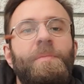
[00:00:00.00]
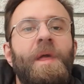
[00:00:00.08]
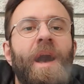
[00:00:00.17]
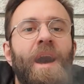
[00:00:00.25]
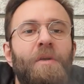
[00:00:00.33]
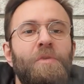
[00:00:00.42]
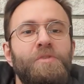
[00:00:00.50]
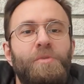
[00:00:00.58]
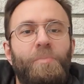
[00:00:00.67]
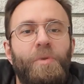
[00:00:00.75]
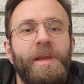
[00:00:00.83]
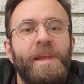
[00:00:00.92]
how do you
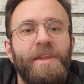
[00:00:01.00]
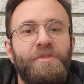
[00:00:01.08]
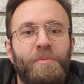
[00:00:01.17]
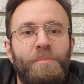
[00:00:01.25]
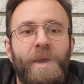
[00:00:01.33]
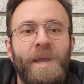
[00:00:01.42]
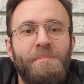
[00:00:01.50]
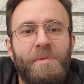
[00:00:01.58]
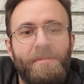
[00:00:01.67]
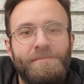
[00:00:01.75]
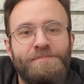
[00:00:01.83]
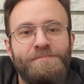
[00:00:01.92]
break in your pipe?
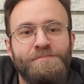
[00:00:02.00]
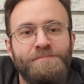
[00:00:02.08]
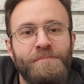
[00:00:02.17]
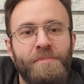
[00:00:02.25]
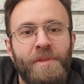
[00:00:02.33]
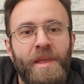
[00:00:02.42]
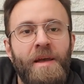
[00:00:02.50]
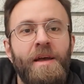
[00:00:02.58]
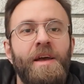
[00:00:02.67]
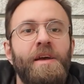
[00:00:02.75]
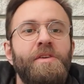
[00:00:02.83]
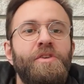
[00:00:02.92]

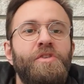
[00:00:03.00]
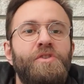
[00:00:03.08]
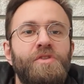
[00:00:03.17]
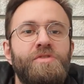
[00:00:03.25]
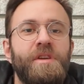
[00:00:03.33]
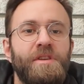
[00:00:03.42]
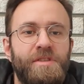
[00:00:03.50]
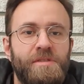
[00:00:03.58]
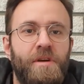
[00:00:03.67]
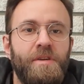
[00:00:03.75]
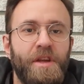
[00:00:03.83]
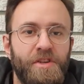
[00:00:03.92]
You just
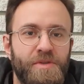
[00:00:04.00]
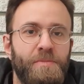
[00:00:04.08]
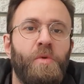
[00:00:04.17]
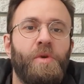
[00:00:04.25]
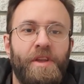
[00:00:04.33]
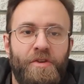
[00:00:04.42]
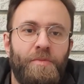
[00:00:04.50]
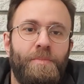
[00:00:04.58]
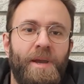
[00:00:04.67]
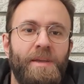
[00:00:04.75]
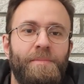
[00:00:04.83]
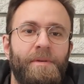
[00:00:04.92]
start smoking your
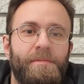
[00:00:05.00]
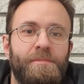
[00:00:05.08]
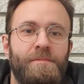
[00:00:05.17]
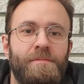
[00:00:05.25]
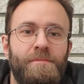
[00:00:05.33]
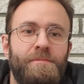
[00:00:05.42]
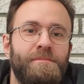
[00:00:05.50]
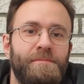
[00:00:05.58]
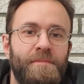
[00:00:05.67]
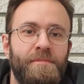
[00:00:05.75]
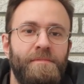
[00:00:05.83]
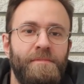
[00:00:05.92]
pipe.
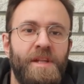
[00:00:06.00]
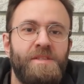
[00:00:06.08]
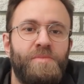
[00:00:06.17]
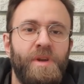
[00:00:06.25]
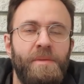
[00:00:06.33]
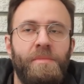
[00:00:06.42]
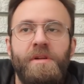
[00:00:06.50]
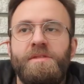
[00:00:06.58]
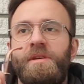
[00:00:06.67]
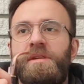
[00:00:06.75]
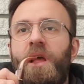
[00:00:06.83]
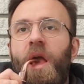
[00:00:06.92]
That's pretty
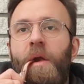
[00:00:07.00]
much it.